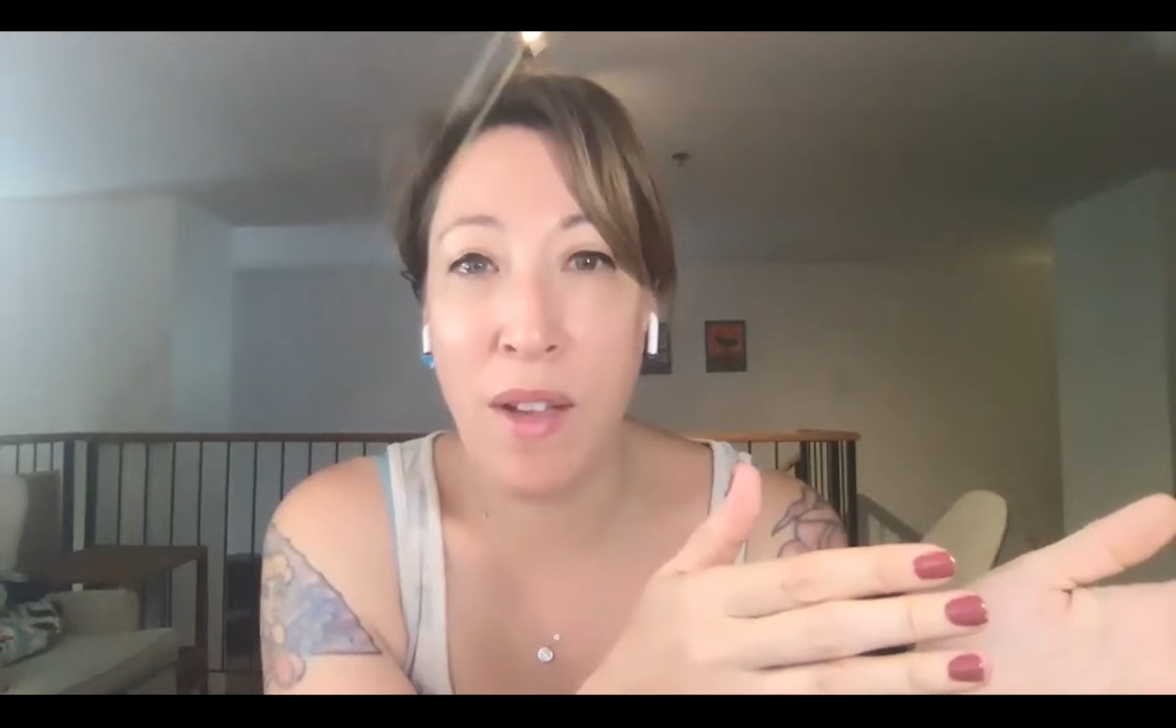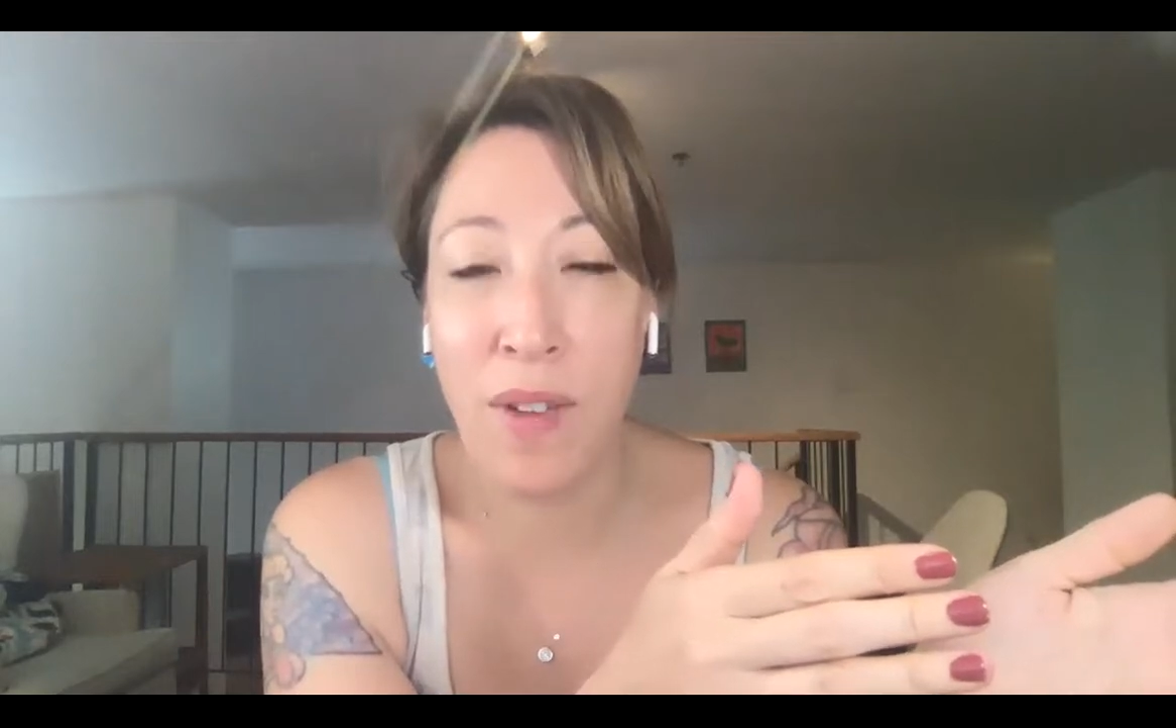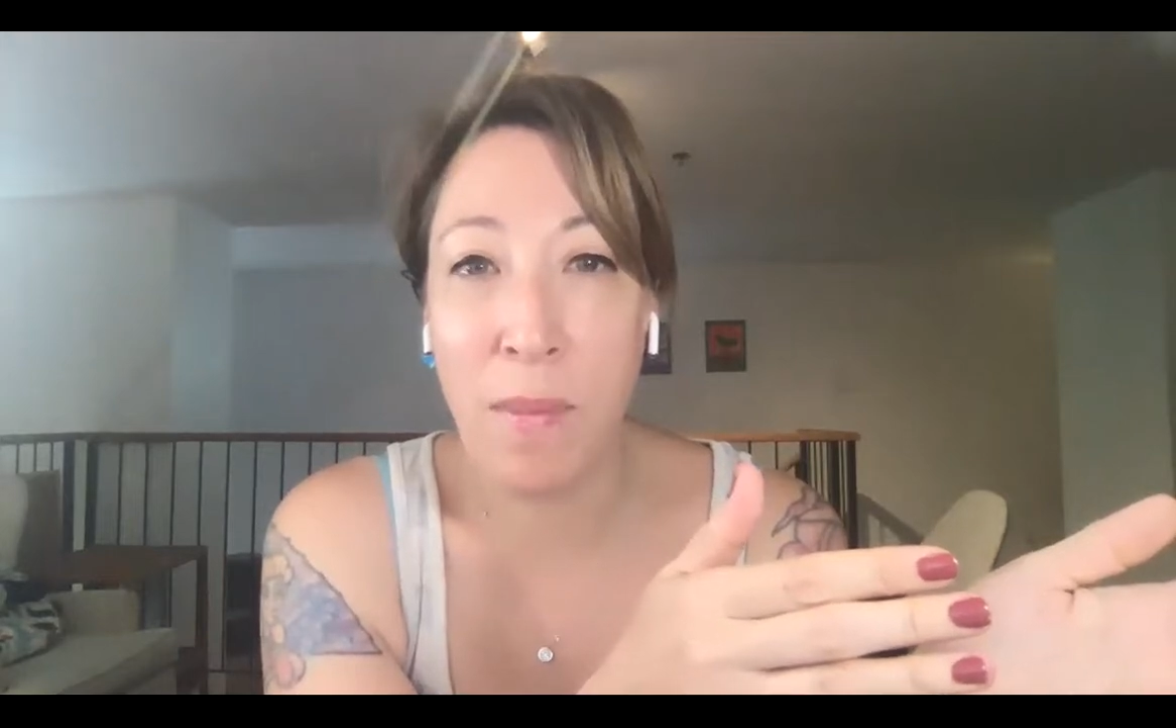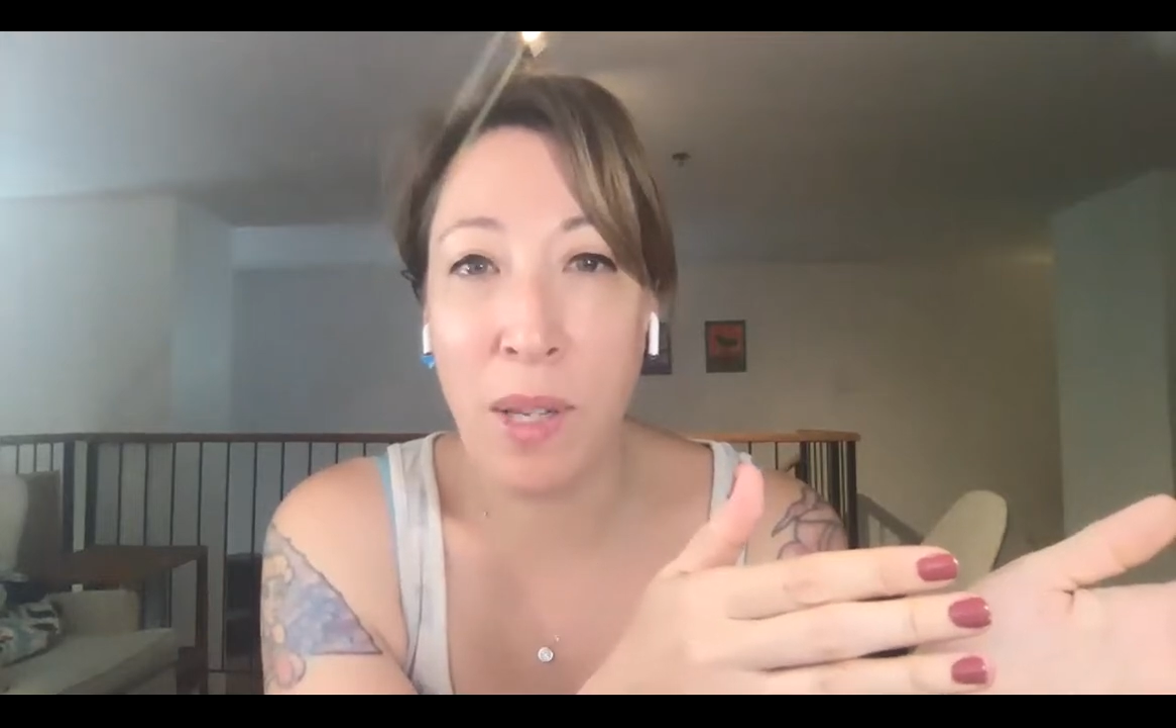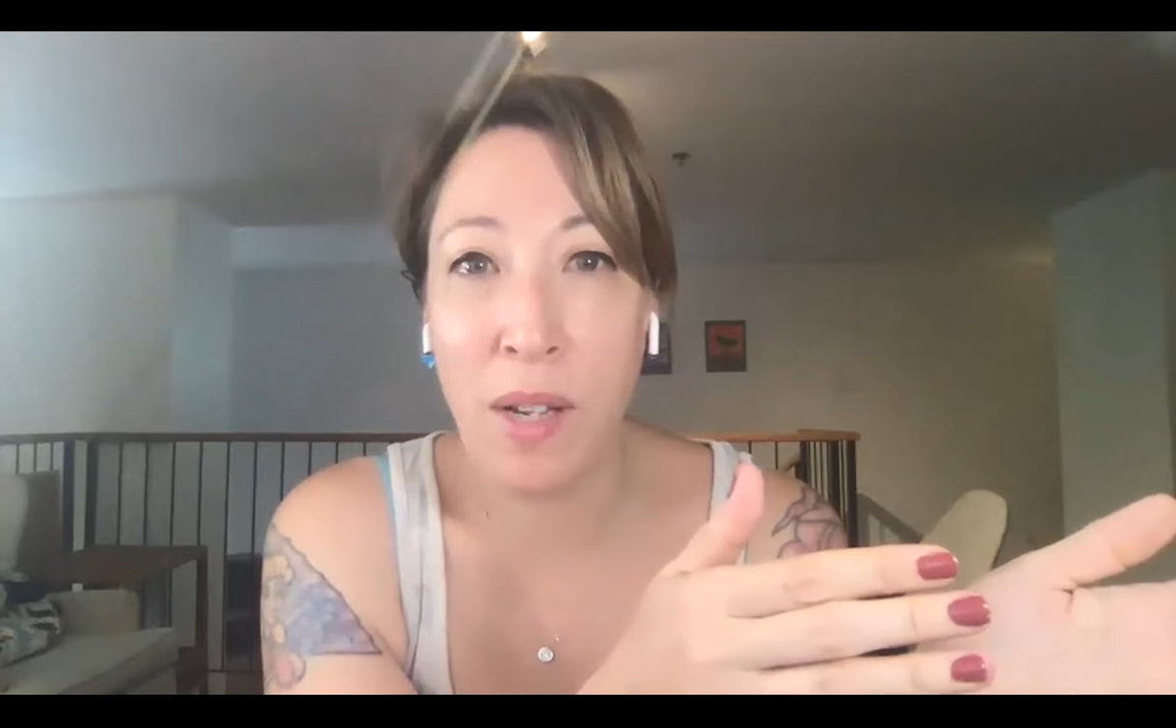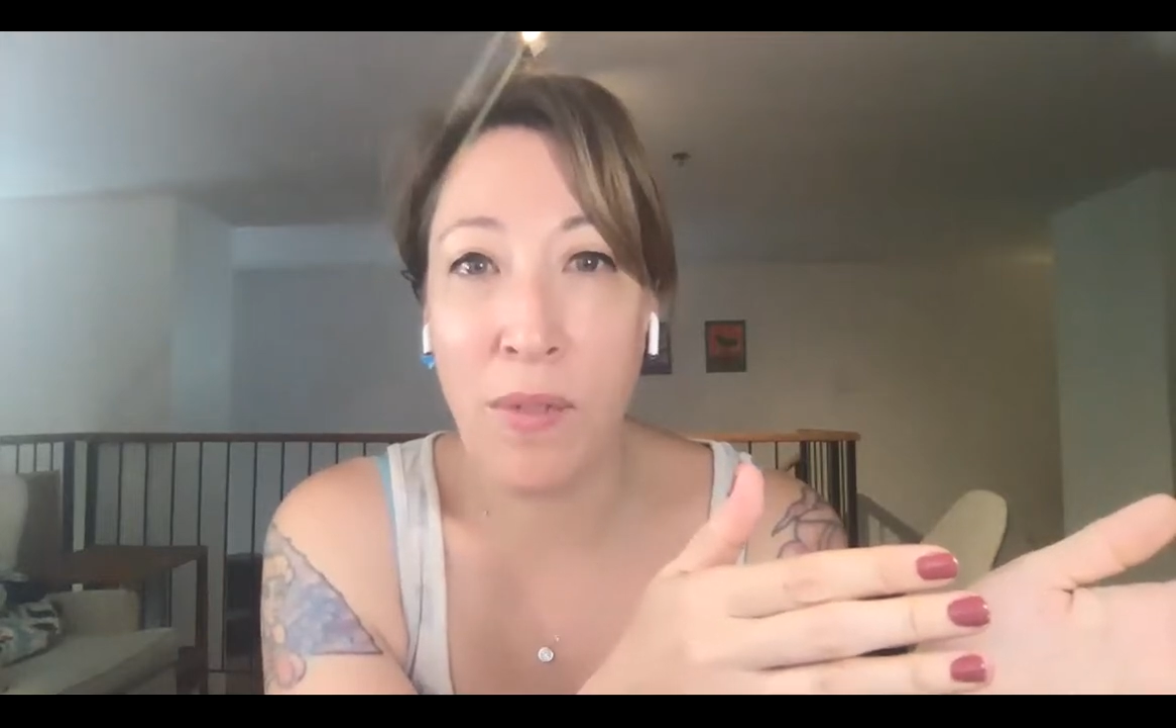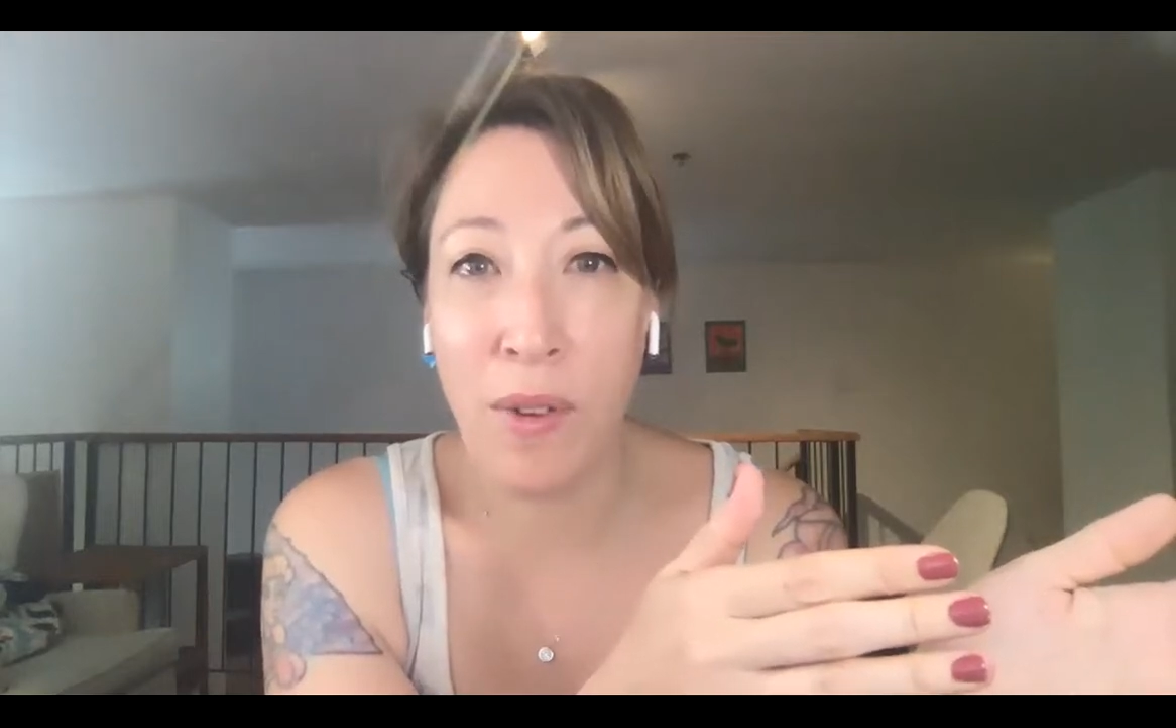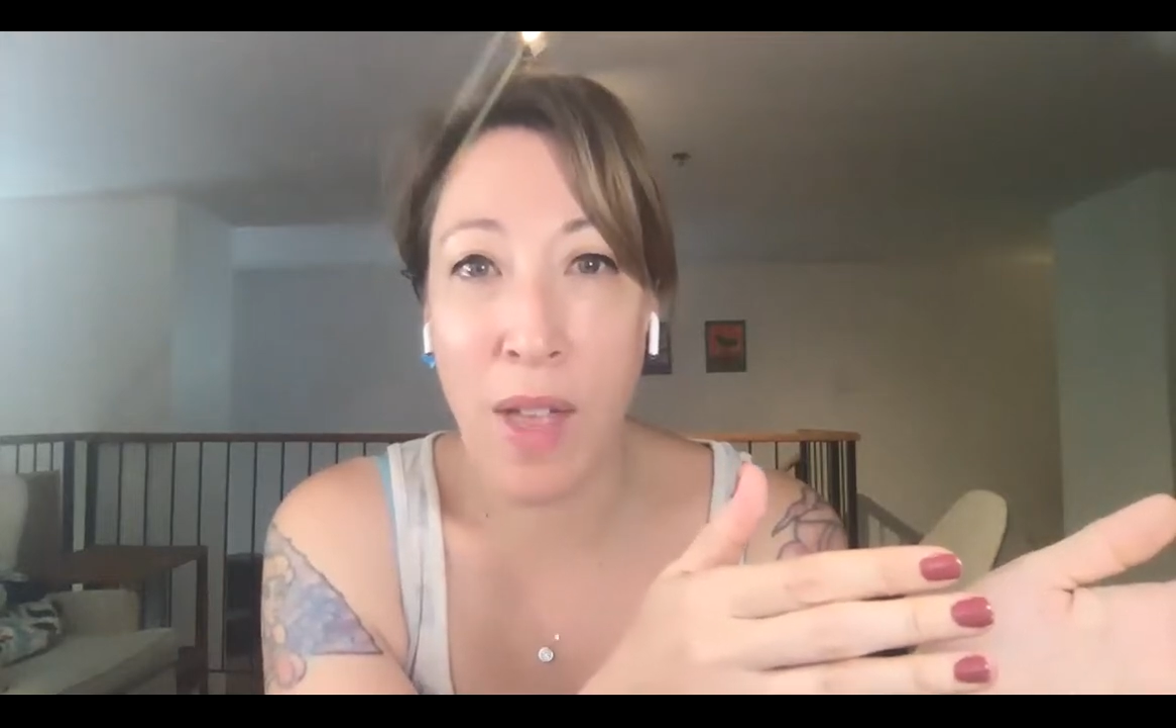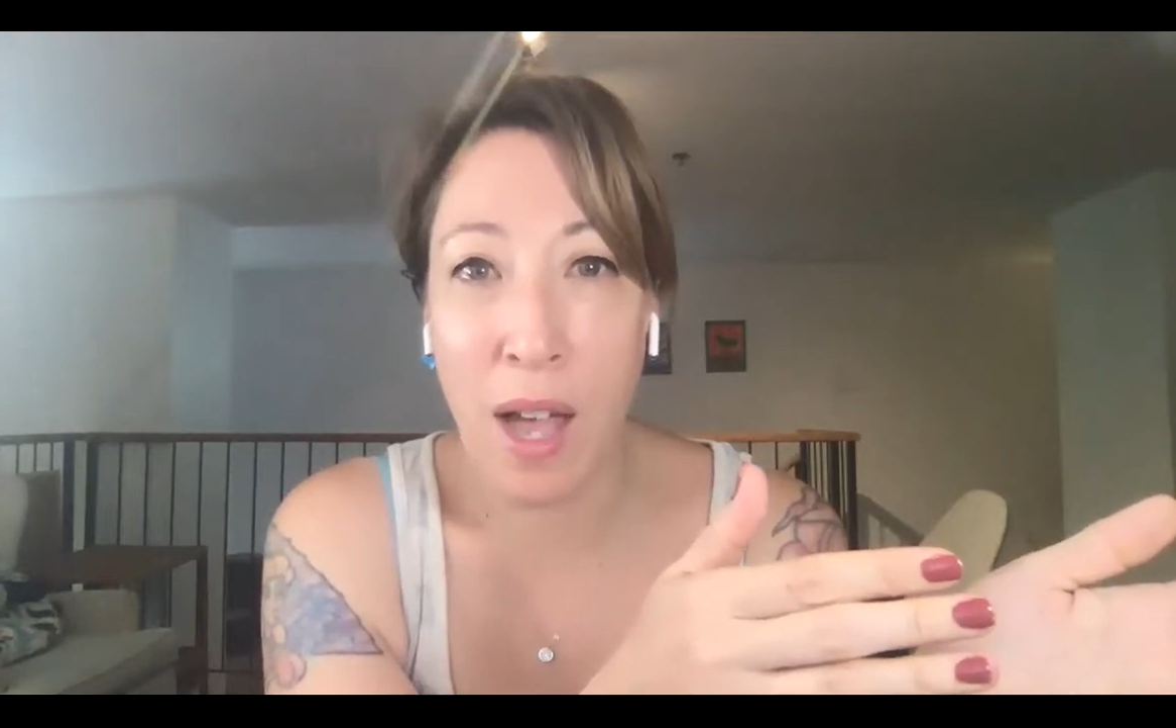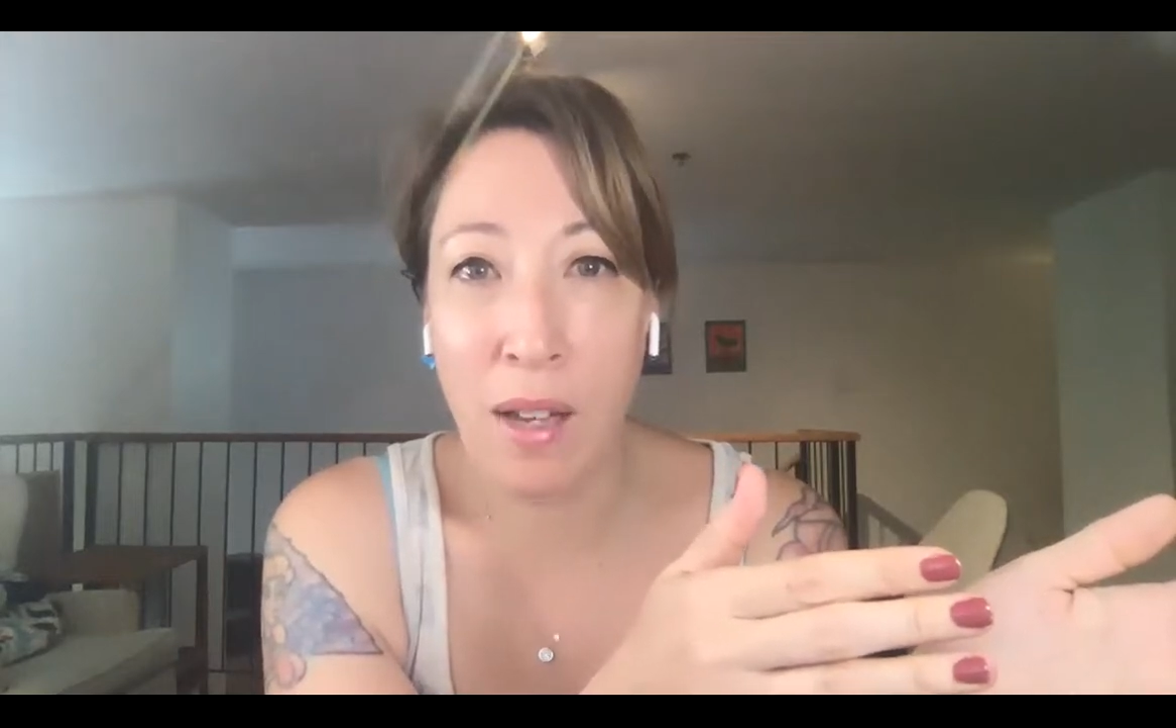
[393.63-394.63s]
family for
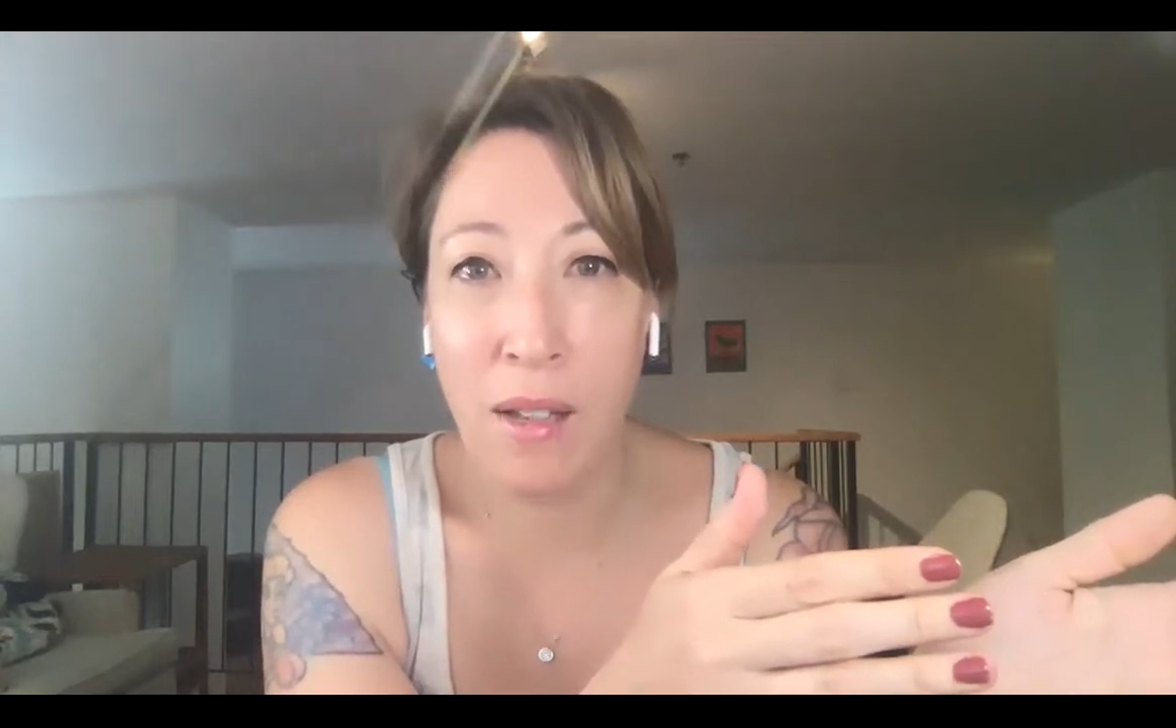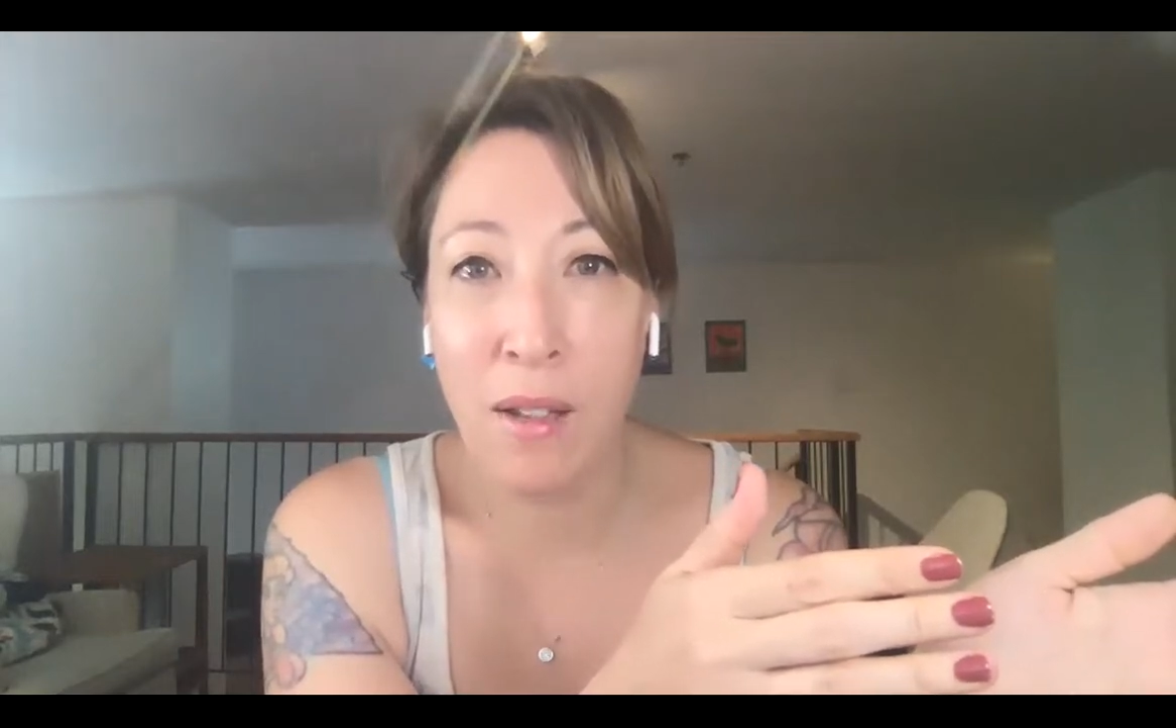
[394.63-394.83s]
that.